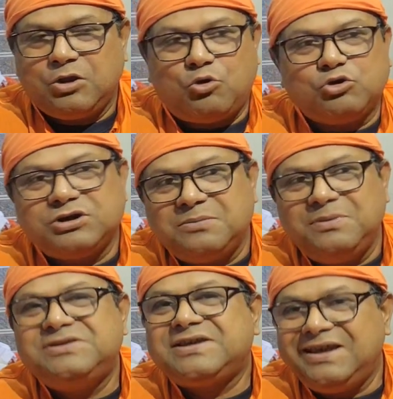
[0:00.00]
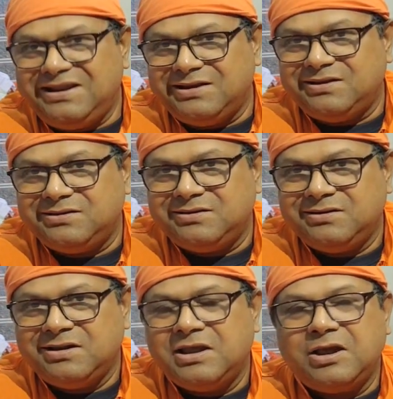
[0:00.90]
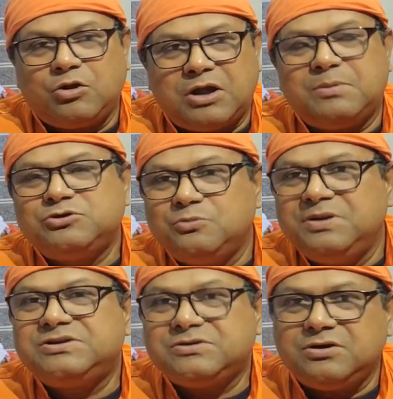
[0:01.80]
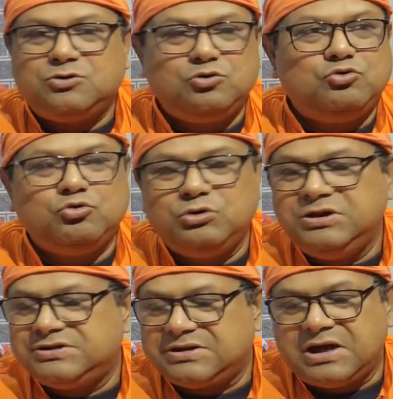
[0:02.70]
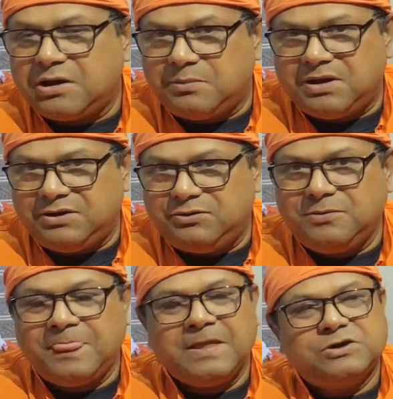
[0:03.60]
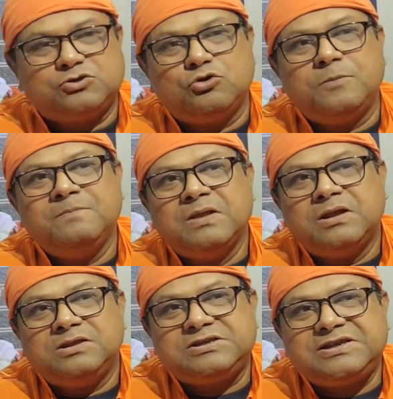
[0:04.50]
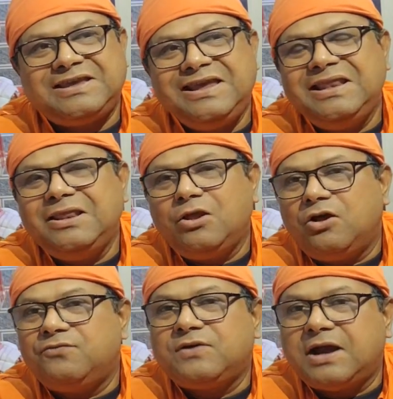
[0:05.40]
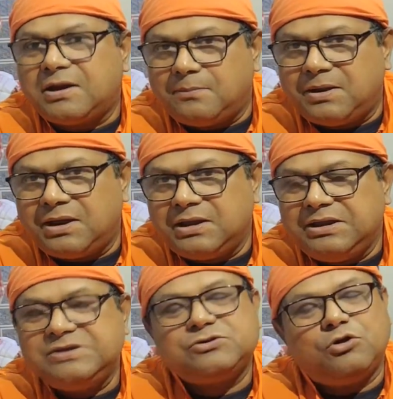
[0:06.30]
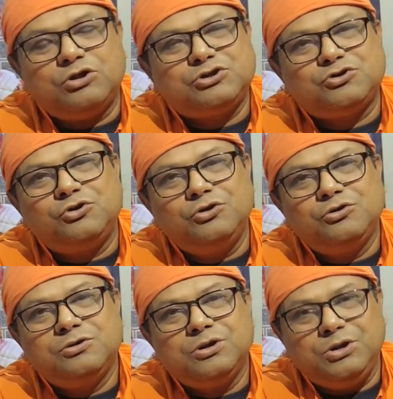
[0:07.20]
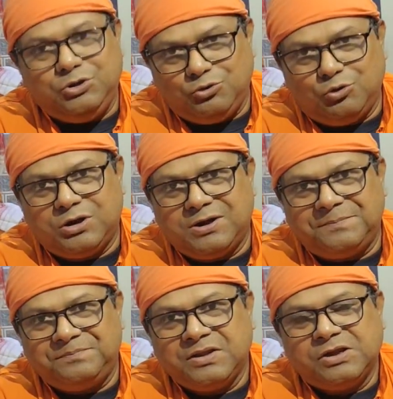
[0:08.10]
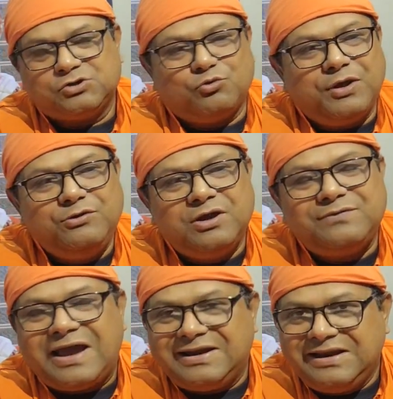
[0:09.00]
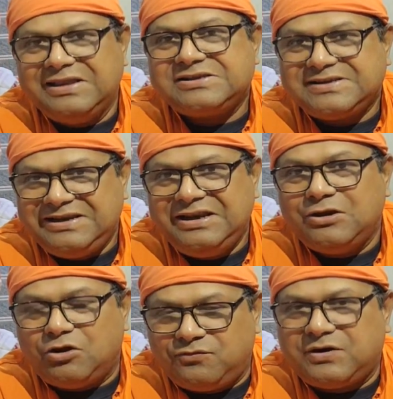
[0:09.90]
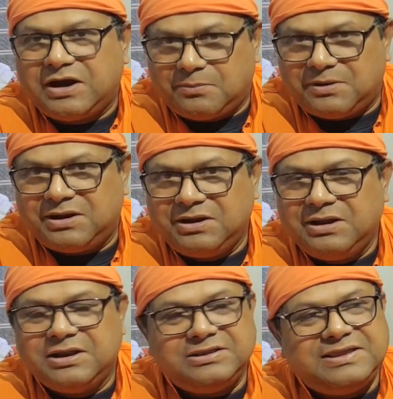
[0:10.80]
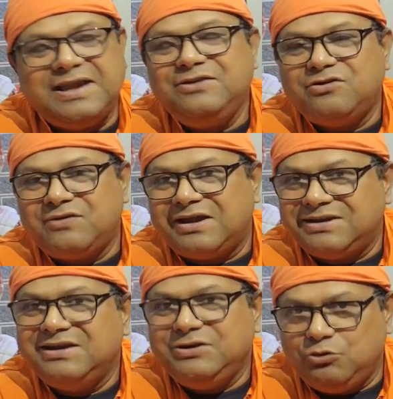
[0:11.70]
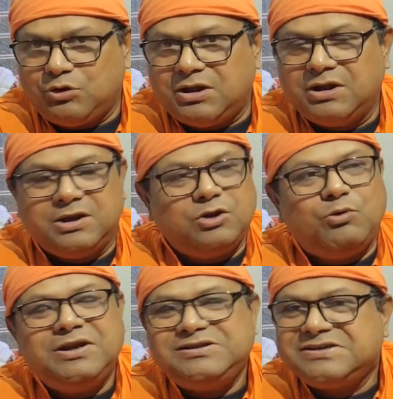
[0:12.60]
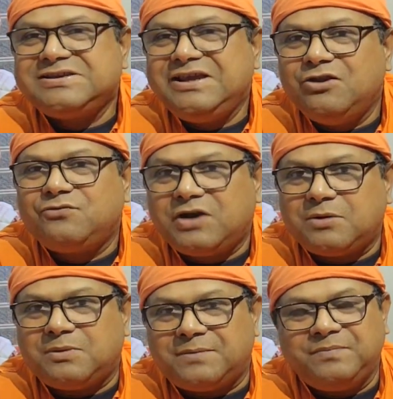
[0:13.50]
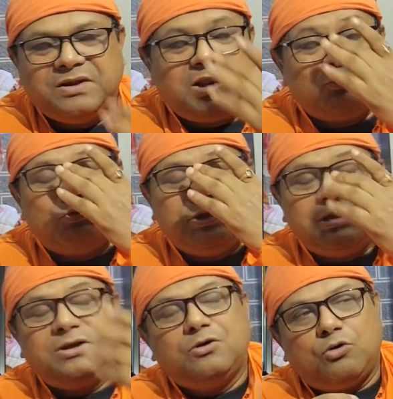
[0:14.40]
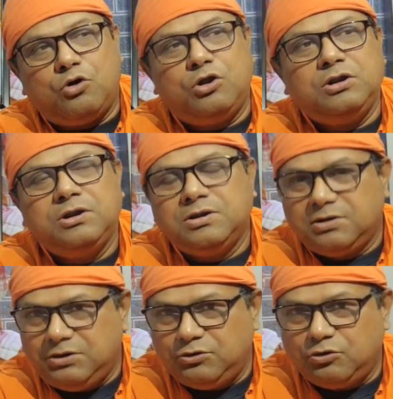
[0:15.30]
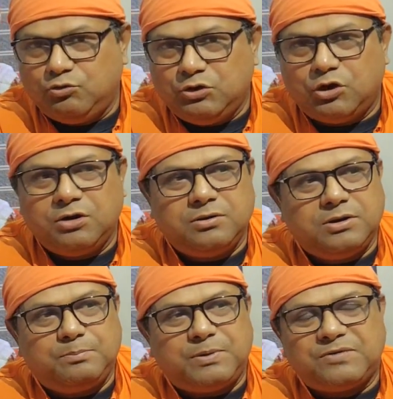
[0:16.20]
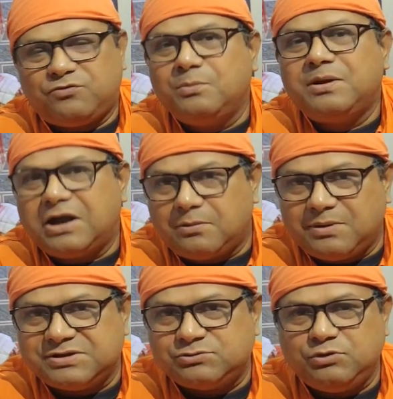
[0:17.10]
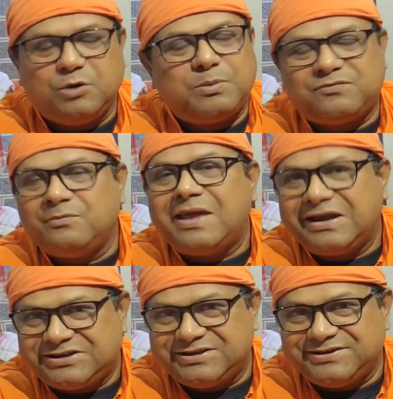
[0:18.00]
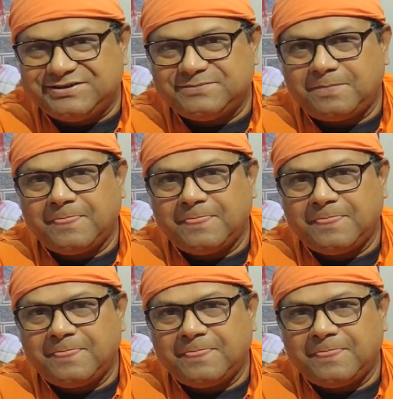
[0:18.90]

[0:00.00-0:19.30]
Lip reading: Kaushalam means skill. Karmasu means to do this karma, you know. So the skill of karma is also yoga. So when you have attained the skill of karma, then you have attained yoga. Now, what is the skill of karma? Like we all perform karmas. We all perform actions.